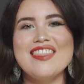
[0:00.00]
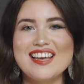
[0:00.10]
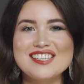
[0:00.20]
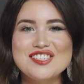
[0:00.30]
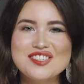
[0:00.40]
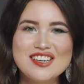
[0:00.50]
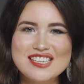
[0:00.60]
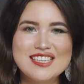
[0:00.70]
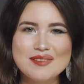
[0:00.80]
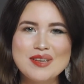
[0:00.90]
that she's gonna
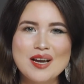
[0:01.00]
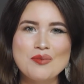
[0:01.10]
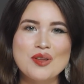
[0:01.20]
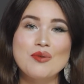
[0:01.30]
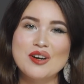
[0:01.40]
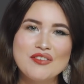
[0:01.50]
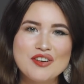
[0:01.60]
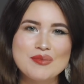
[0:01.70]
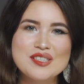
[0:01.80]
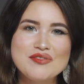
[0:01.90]
set me out with one of
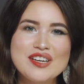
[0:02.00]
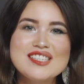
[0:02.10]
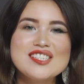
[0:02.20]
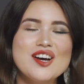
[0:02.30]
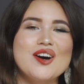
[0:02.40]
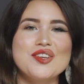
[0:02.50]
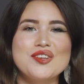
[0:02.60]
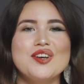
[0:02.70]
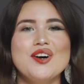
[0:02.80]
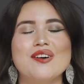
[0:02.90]
her best friends. So, you
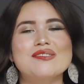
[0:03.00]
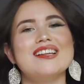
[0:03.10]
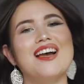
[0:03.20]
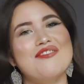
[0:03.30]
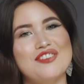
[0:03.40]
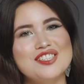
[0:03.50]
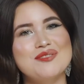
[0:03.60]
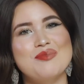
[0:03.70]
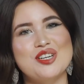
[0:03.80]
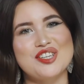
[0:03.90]
know, first
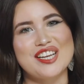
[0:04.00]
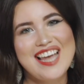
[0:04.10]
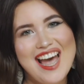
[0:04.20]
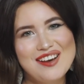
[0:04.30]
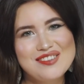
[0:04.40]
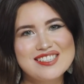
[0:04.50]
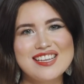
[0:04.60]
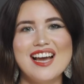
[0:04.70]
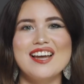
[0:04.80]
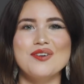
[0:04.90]
impression counts.
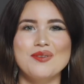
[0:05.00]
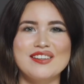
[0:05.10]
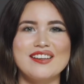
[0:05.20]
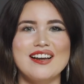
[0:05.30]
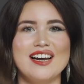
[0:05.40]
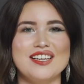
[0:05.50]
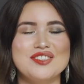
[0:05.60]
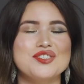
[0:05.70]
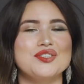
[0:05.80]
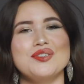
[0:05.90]
I don't want the guy
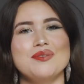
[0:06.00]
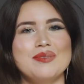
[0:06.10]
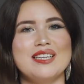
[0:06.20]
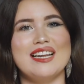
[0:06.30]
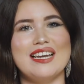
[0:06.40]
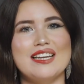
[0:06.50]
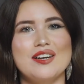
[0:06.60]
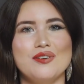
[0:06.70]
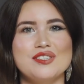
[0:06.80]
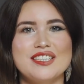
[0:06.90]
to be like
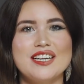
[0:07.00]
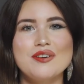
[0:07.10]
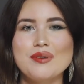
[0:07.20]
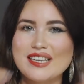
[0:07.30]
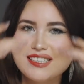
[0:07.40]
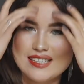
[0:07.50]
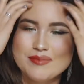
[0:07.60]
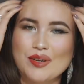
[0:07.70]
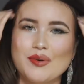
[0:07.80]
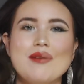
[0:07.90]
all scared when he sees
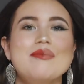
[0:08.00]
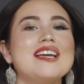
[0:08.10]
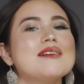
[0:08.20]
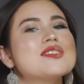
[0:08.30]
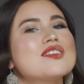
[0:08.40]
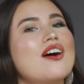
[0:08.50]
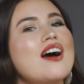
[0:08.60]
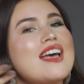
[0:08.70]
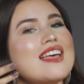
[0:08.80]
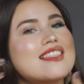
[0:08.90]
me without makeup. So
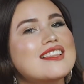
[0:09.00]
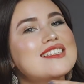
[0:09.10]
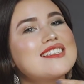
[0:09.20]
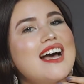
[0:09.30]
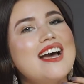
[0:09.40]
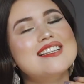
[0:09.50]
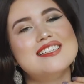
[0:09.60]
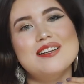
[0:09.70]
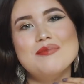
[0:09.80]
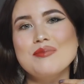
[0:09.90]
this side is
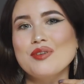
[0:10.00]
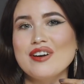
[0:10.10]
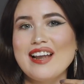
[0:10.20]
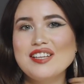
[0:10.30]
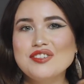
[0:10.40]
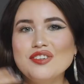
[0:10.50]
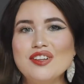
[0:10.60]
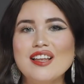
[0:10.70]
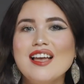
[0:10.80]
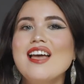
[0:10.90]
gonna be more
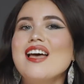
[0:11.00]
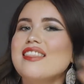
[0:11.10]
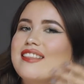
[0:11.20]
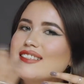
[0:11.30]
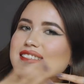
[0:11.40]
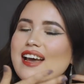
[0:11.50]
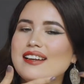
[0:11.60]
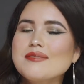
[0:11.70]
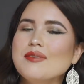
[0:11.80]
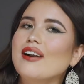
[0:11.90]
natural. This side
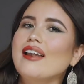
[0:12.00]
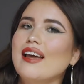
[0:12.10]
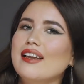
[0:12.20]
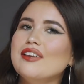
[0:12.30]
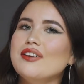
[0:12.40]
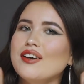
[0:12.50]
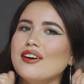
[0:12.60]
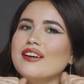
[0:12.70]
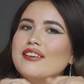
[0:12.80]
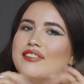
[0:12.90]
is more like, you
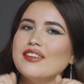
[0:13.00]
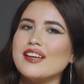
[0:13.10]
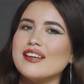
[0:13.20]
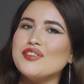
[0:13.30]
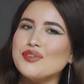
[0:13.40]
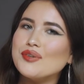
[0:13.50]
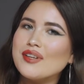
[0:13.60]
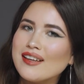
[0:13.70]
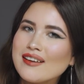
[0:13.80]
know, if the dude,